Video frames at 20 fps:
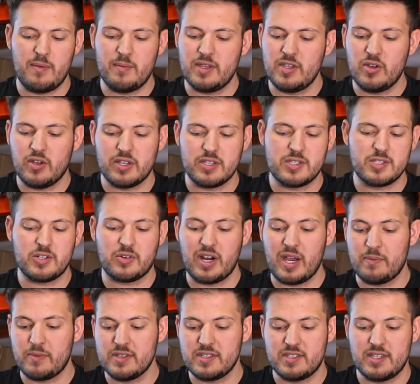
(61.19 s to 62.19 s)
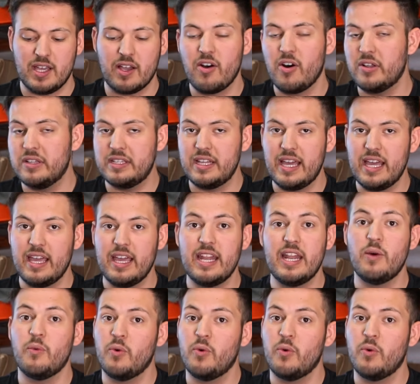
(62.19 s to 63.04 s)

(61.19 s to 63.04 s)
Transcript: I mean, you could scrape this thing all day and it